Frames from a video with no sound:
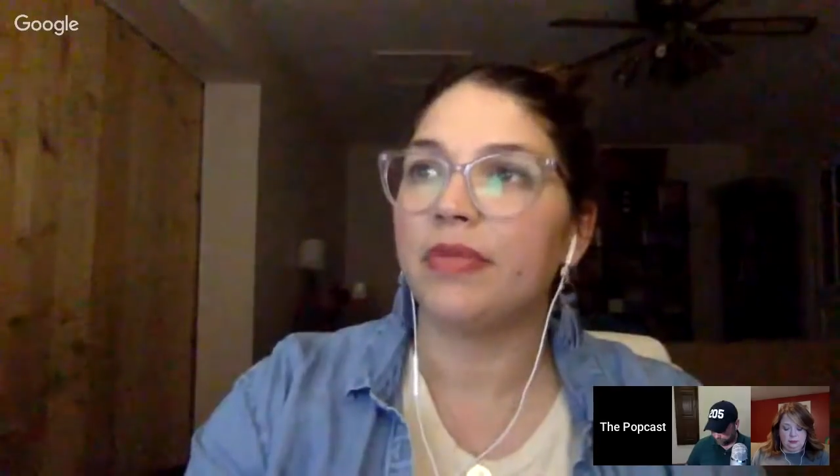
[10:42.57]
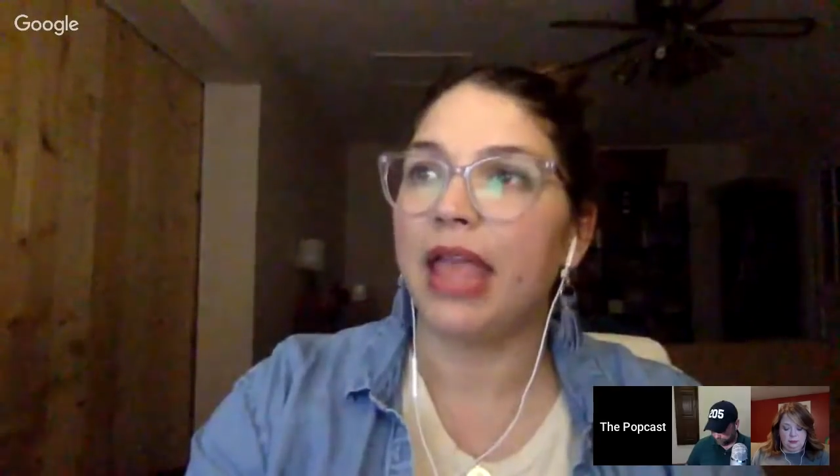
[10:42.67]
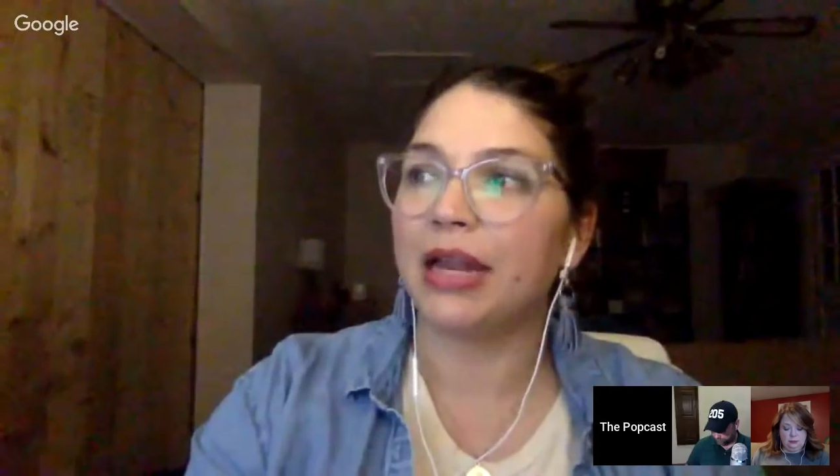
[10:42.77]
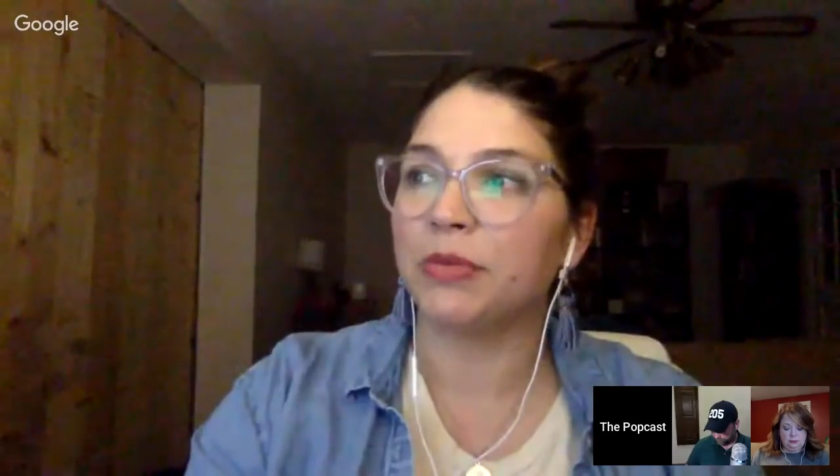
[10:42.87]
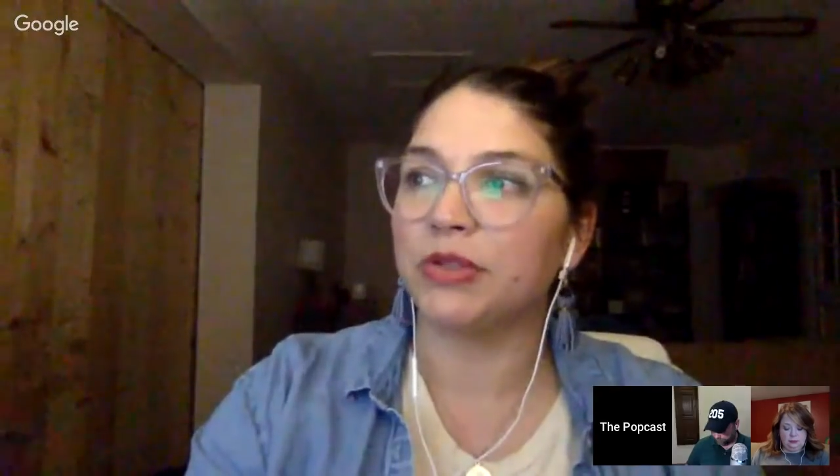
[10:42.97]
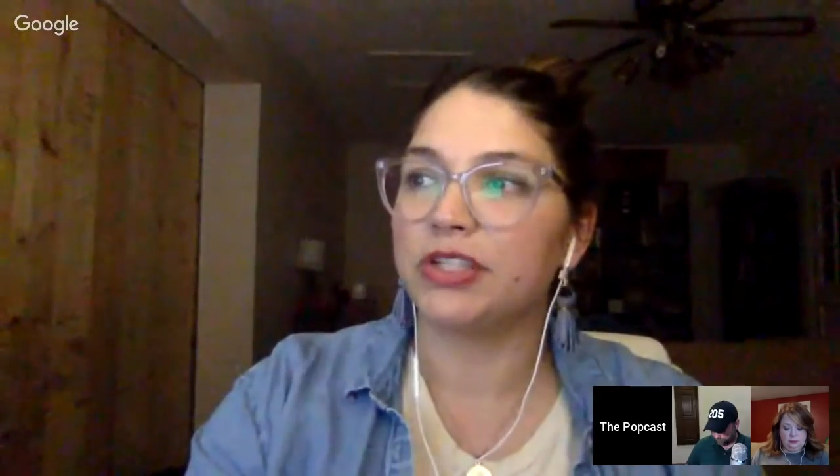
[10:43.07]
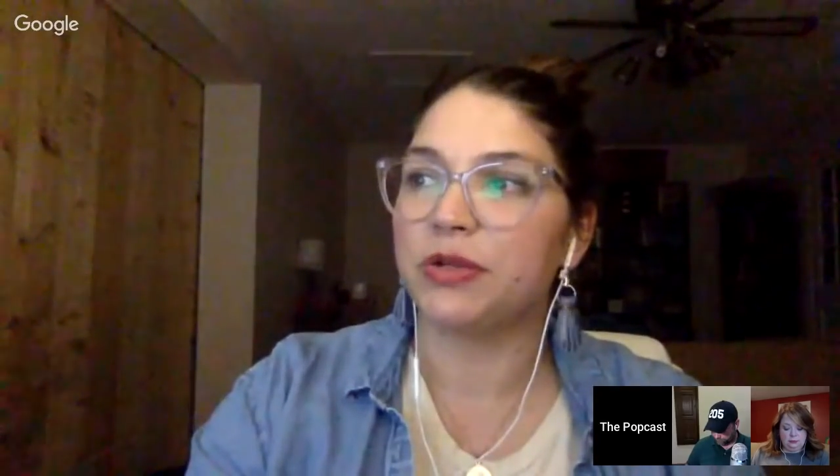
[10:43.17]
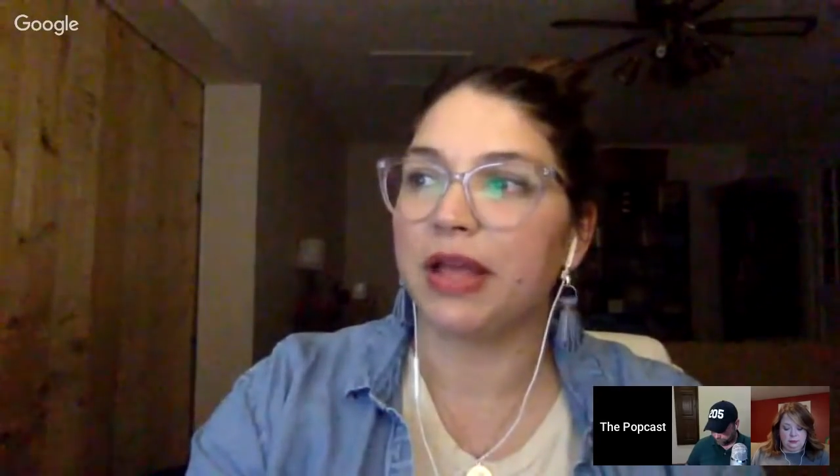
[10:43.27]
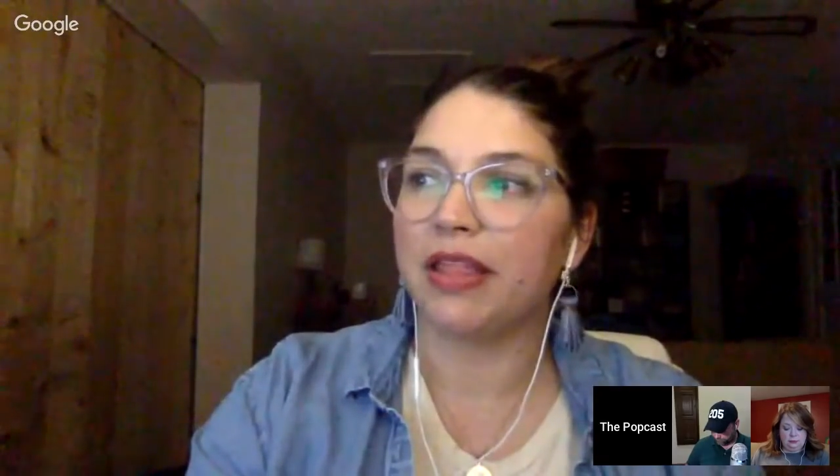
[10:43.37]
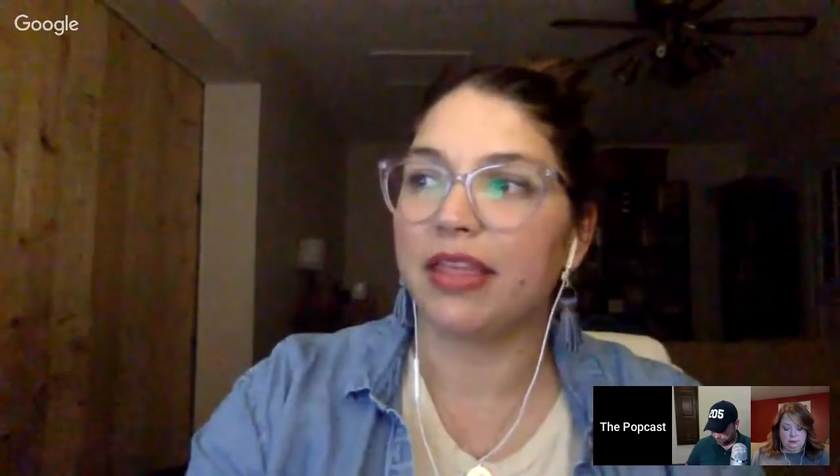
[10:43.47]
Animals
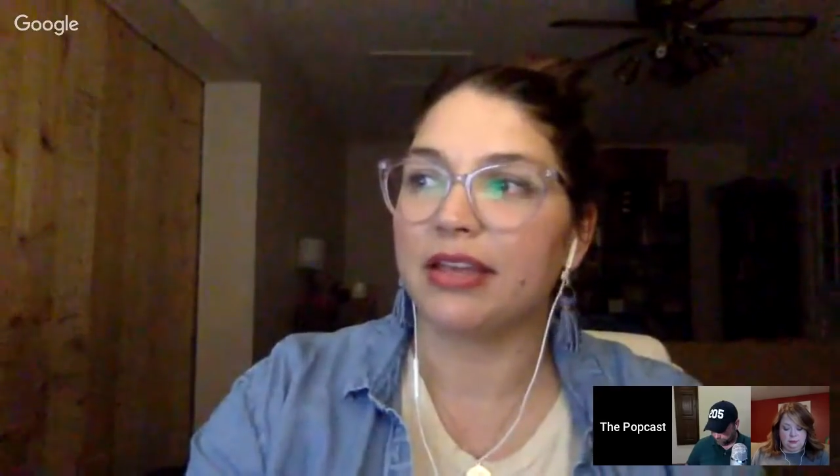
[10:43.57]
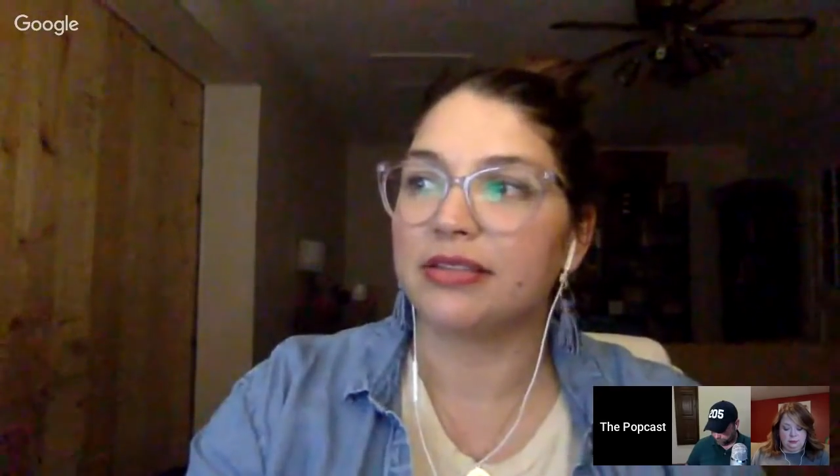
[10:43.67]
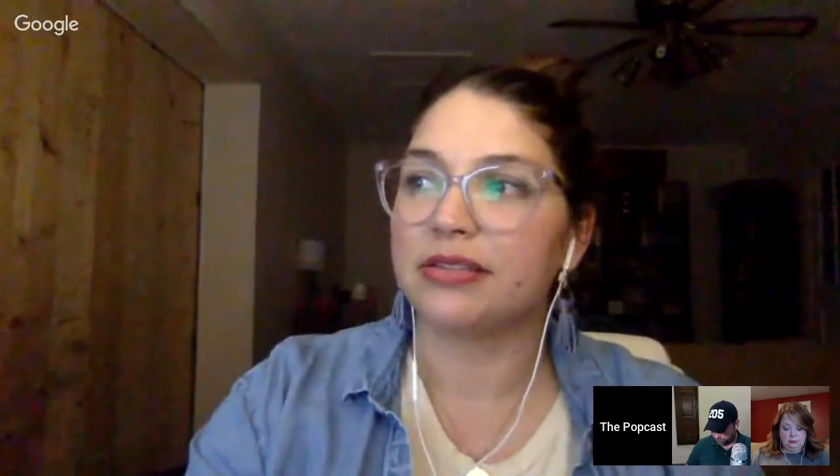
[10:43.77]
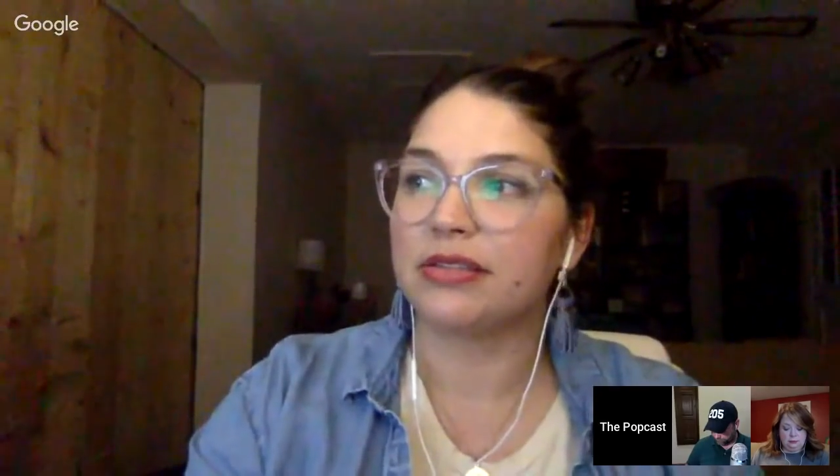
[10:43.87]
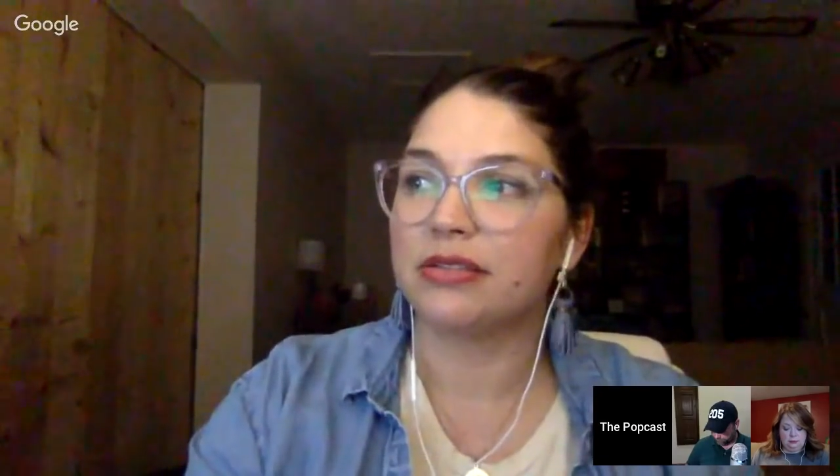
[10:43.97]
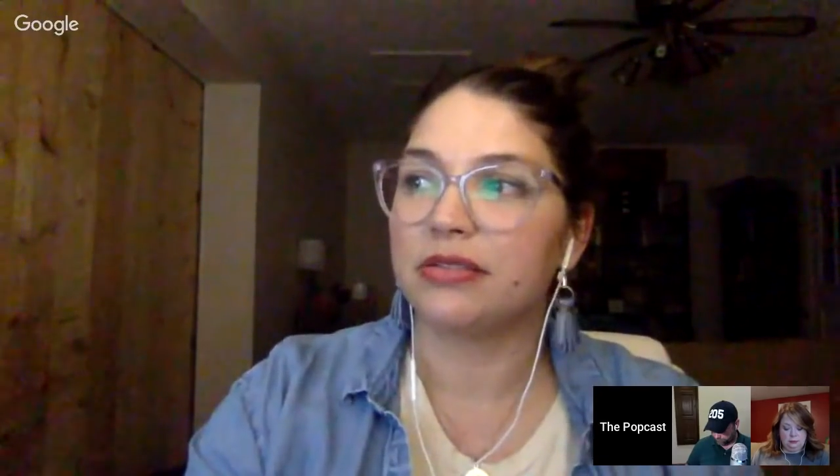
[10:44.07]
doing things.